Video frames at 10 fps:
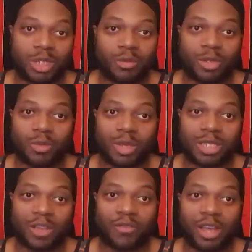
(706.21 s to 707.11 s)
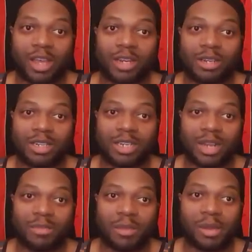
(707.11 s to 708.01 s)
see which ones I find
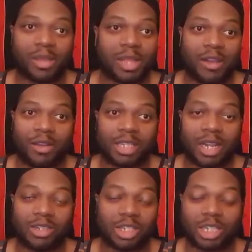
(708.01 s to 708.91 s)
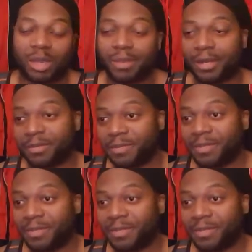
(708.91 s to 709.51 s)
that might be hilarious, and I'll just check them out.